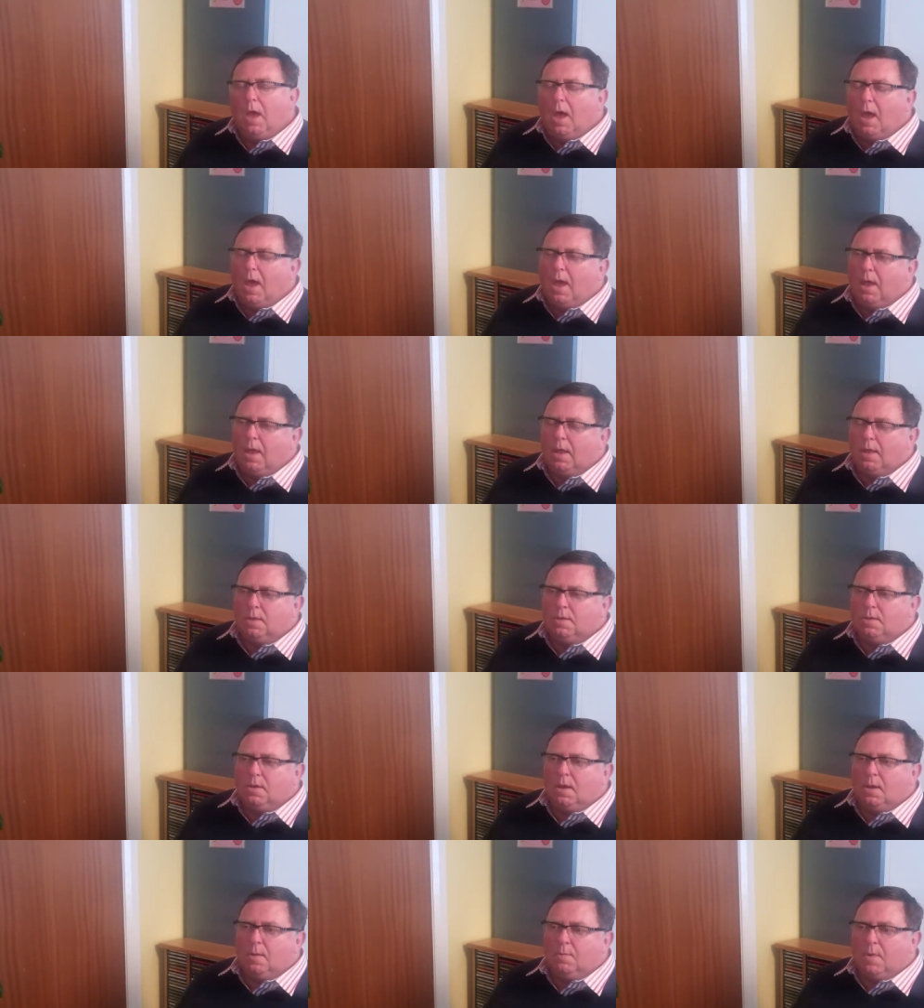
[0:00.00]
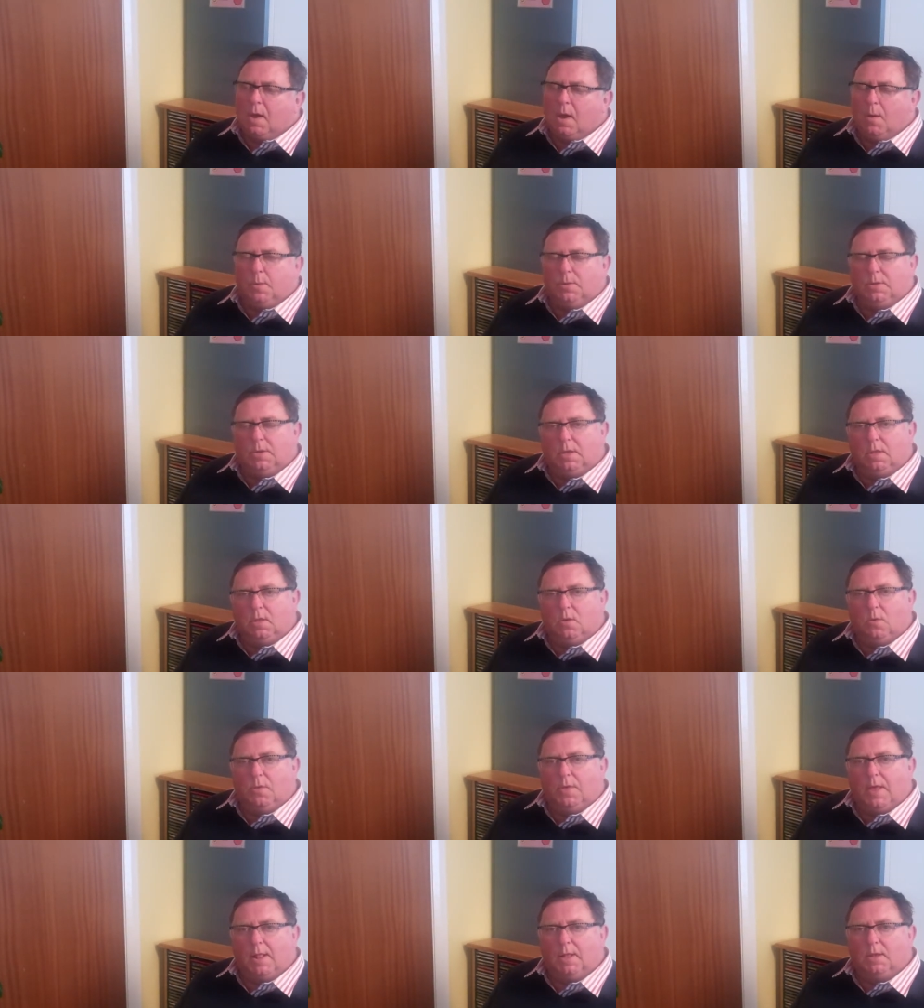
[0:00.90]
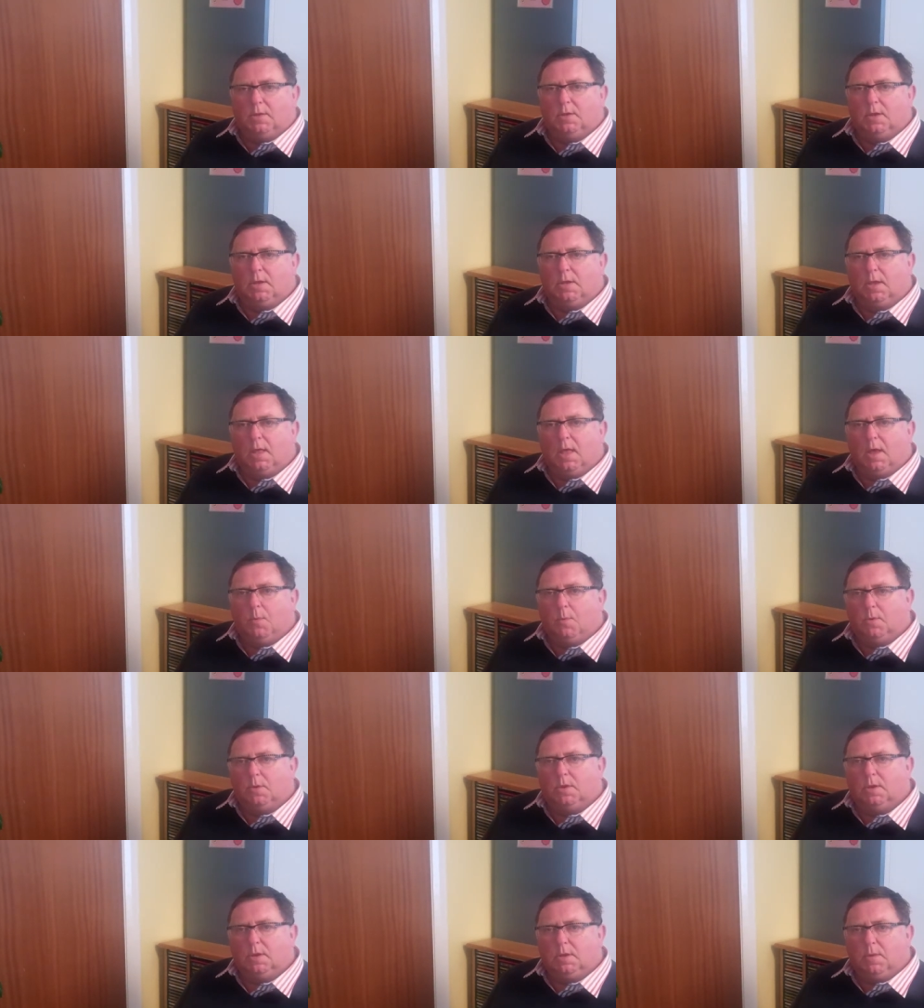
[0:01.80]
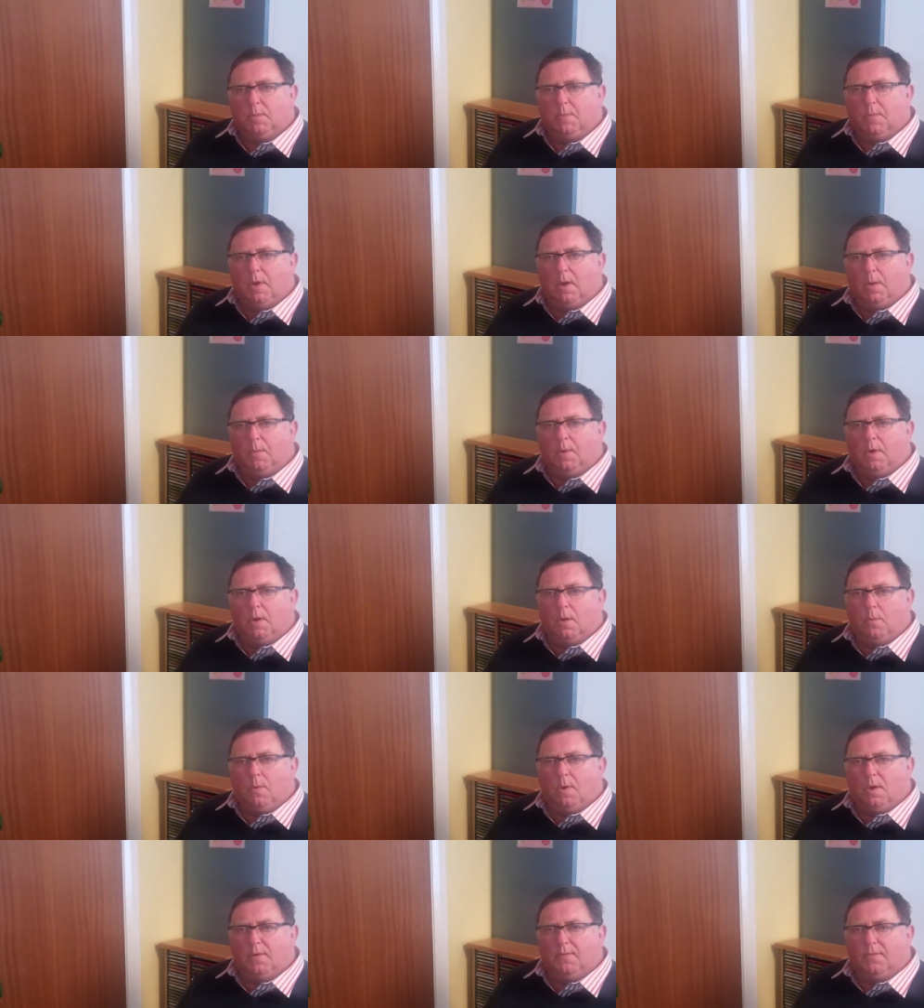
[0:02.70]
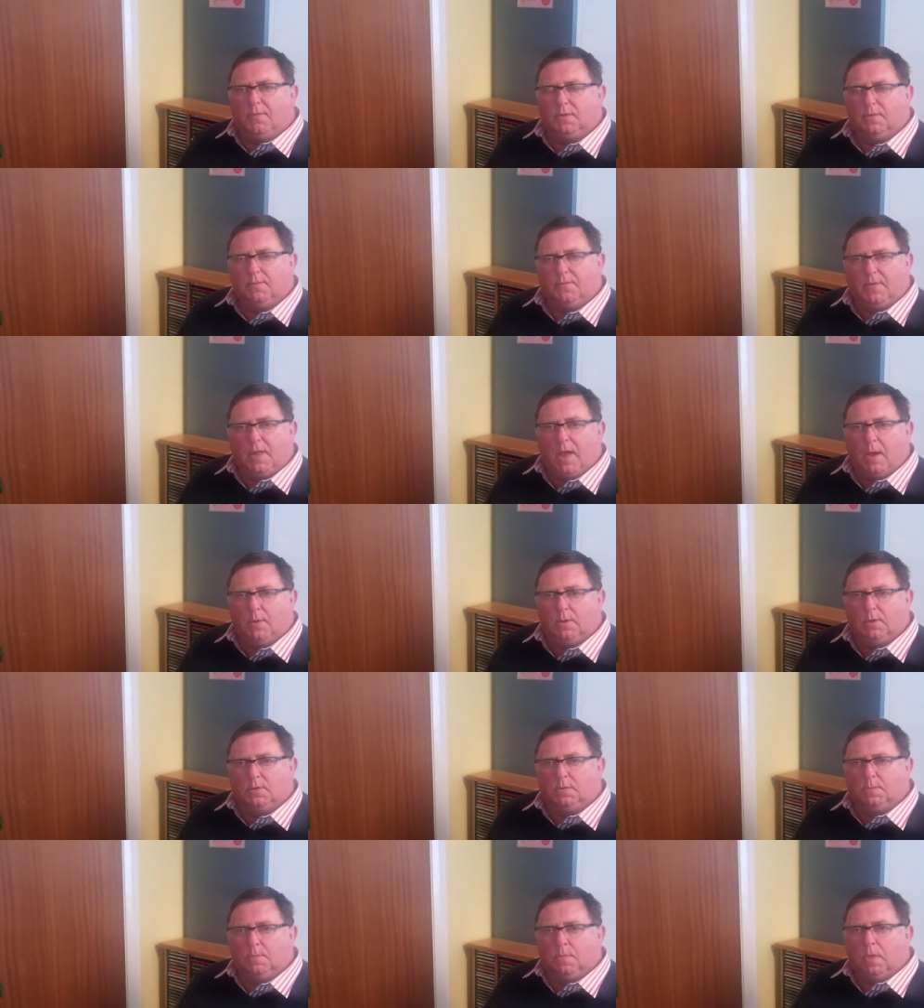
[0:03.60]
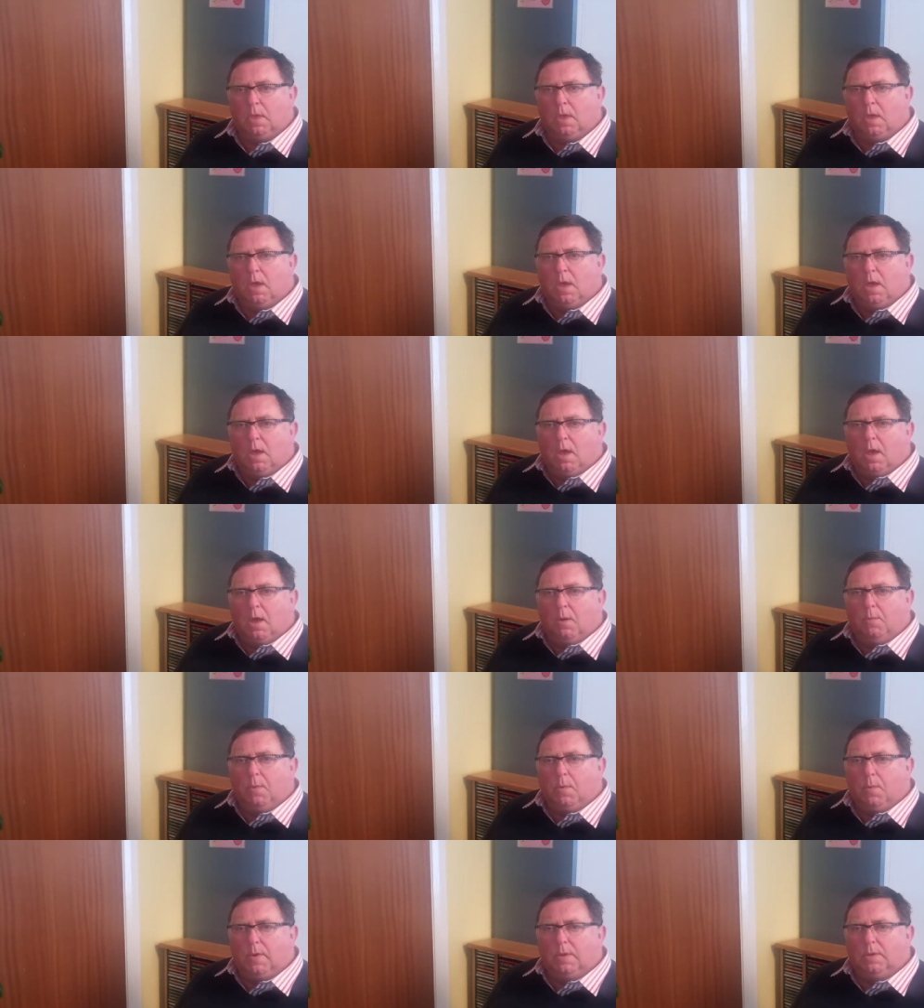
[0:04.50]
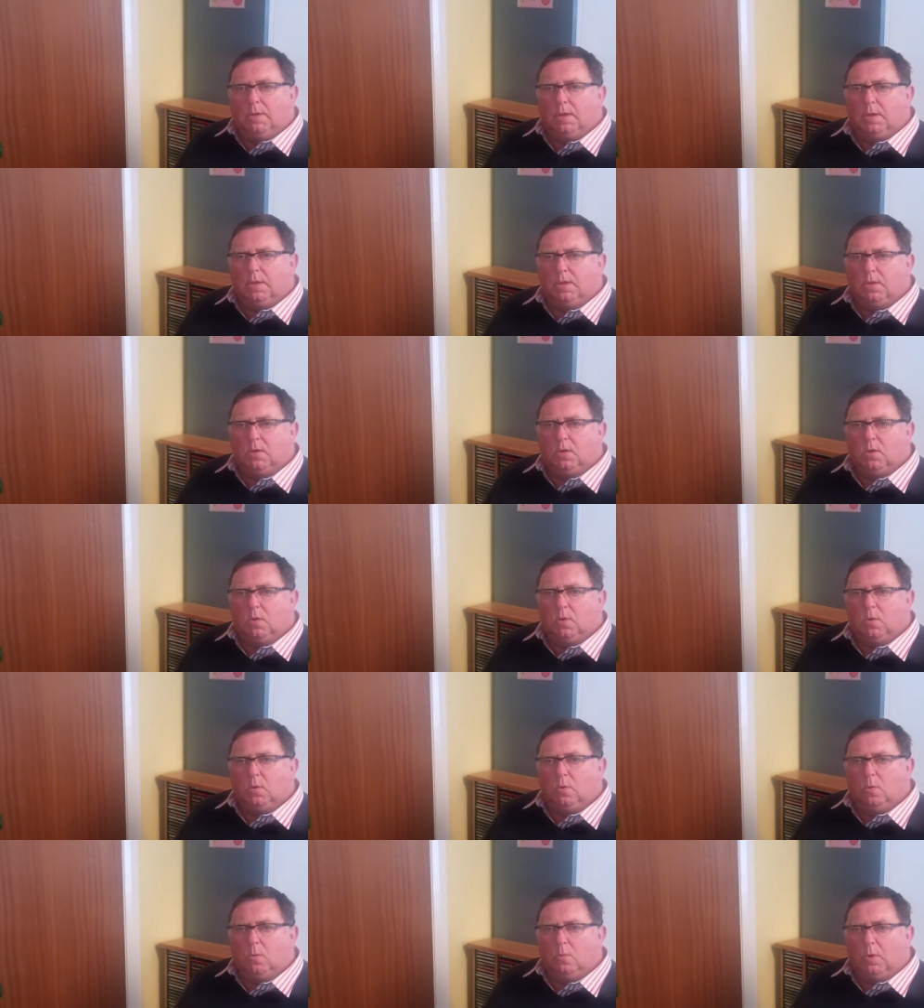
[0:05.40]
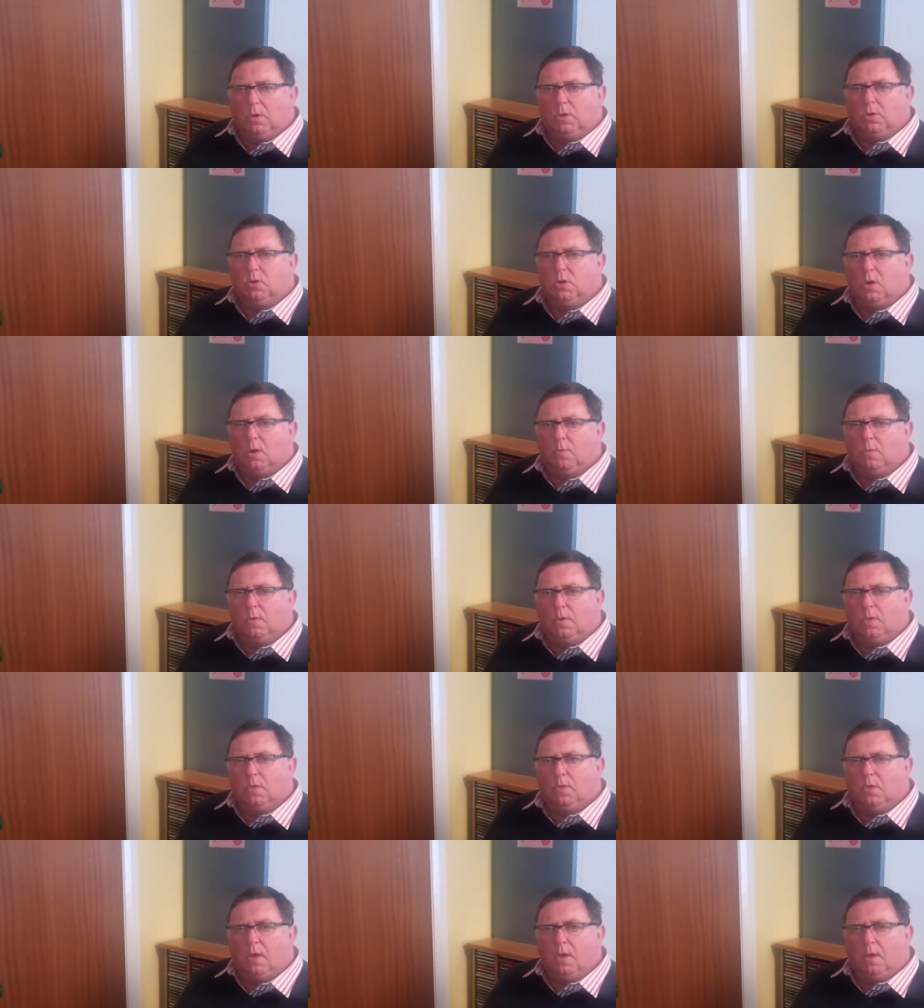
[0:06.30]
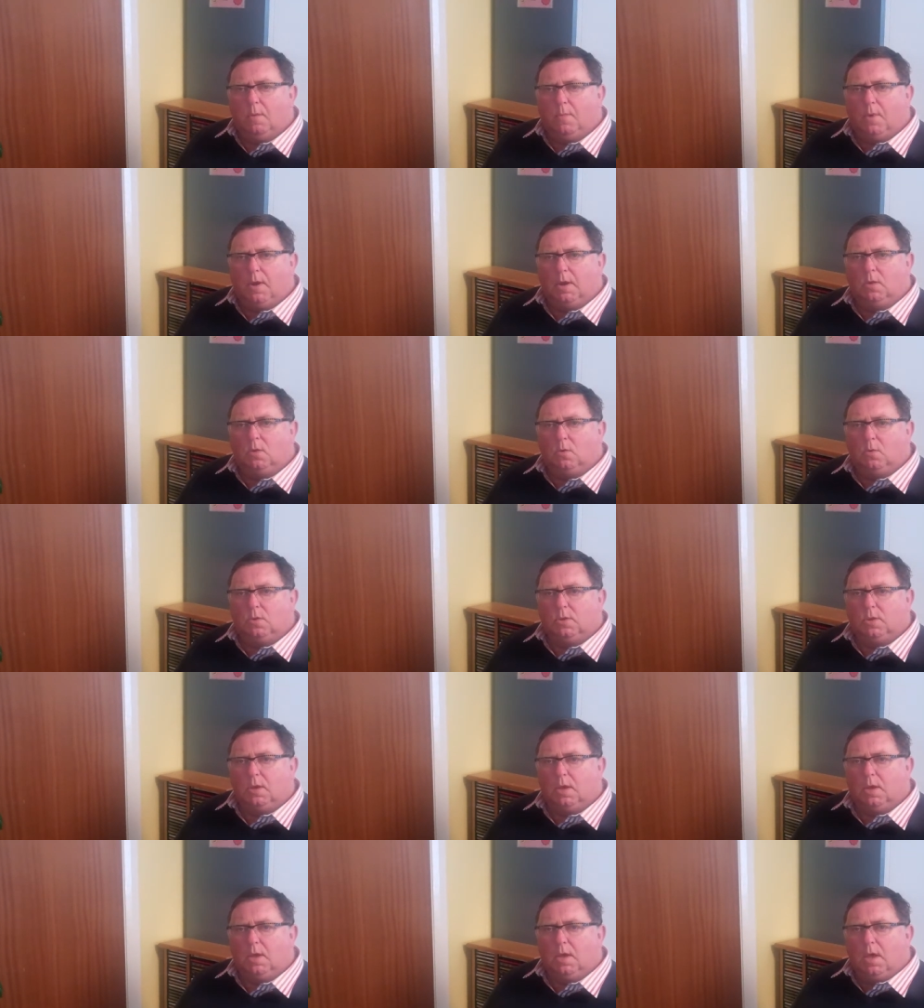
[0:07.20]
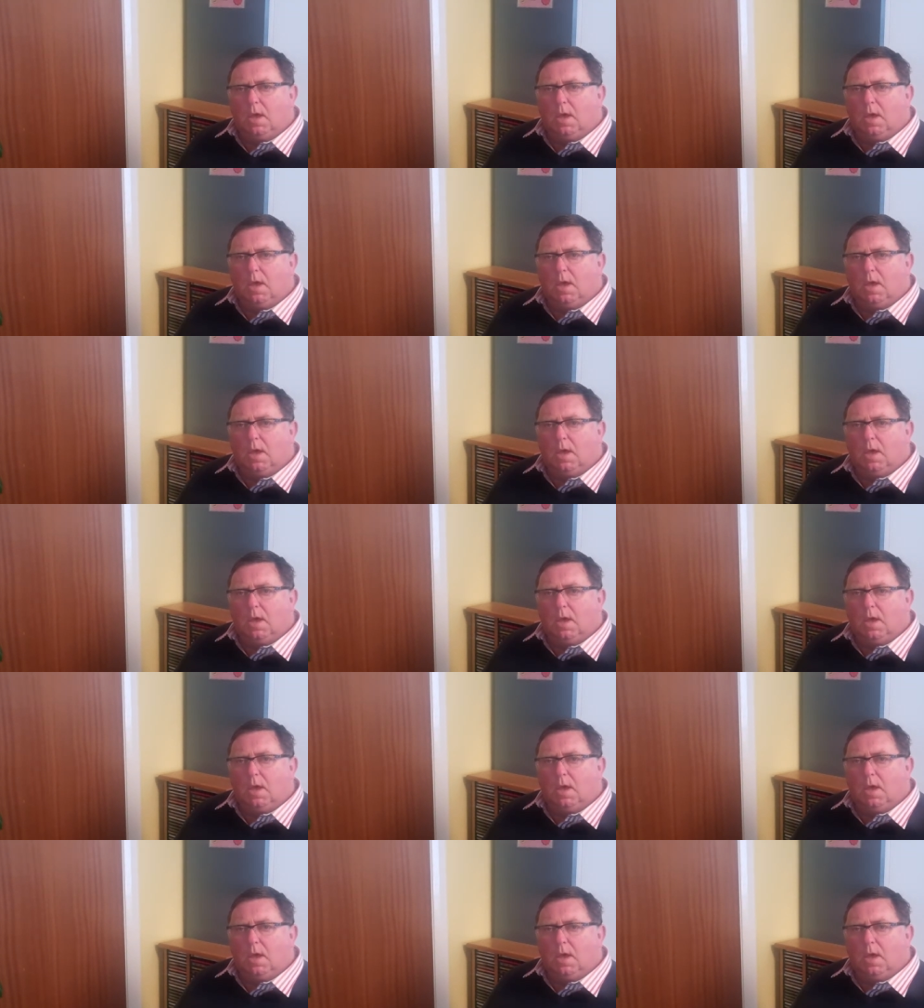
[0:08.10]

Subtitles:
And I was in Northallerton and I wanted to buy my wife some flowers. And we went into one shop with my daughter,